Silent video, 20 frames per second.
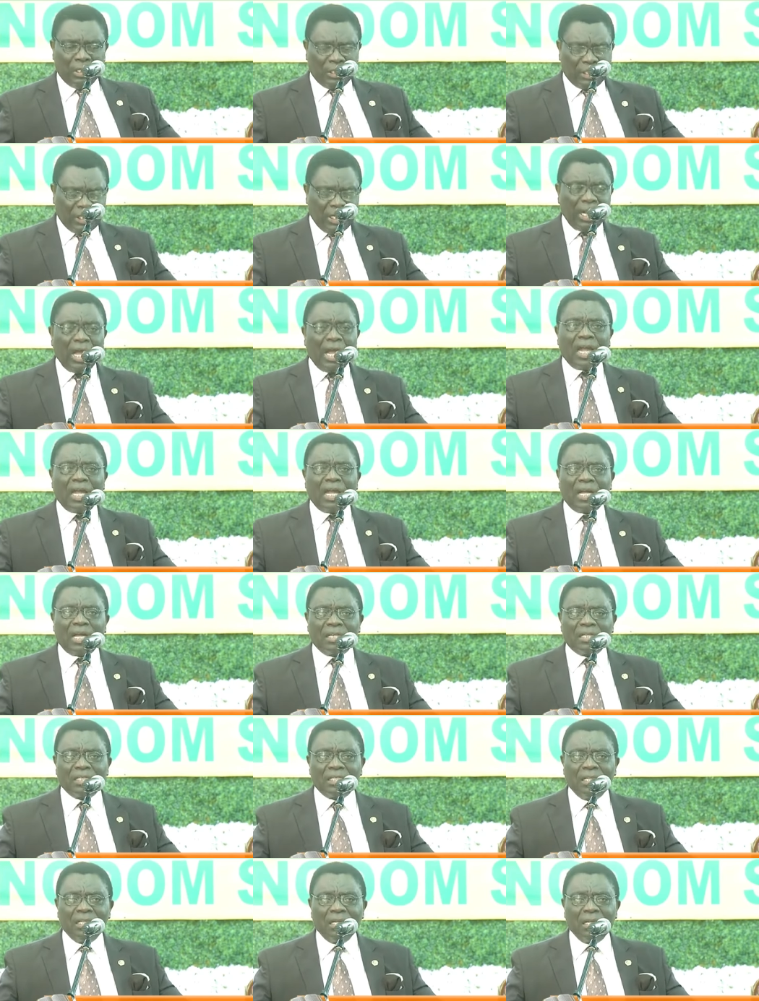she had,
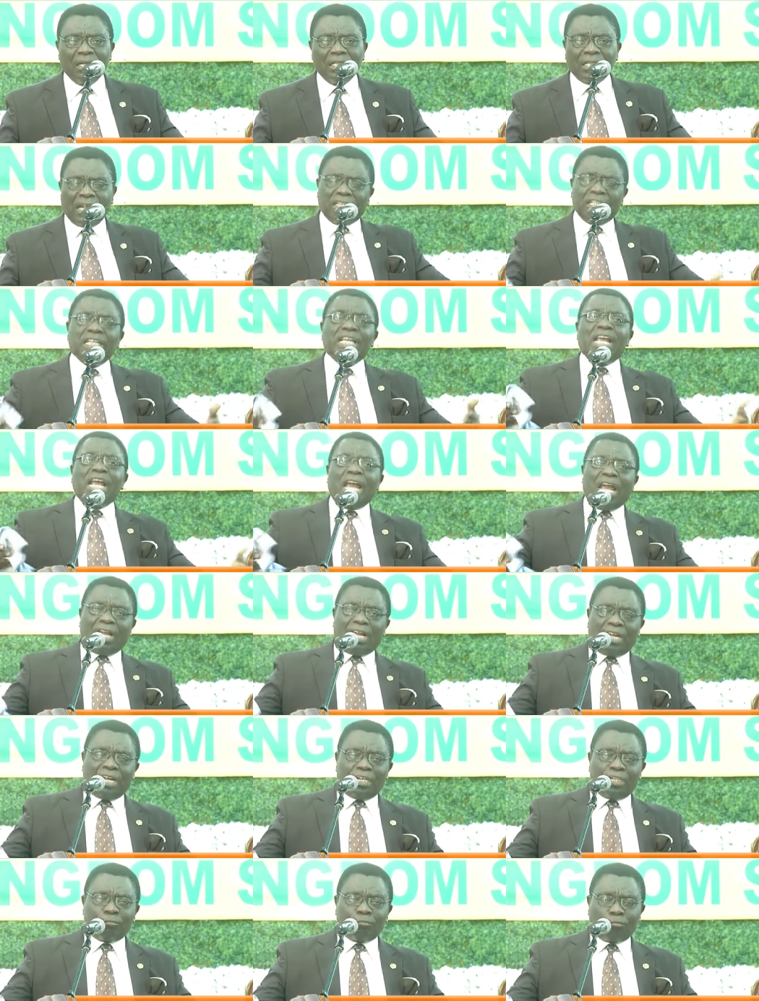that he
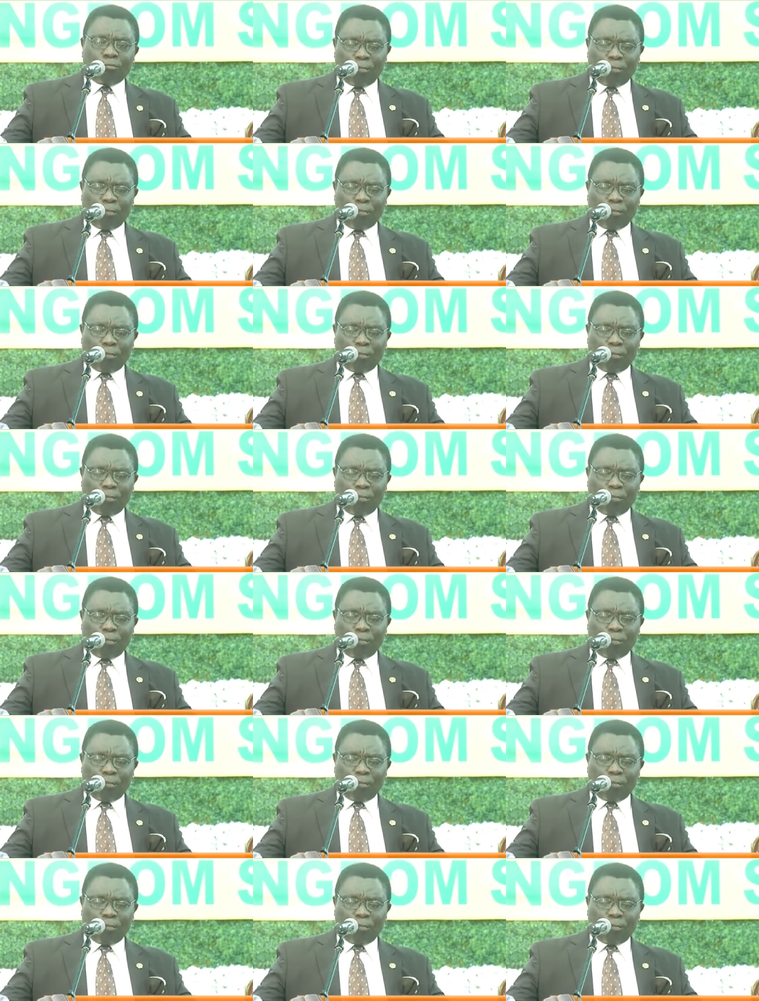had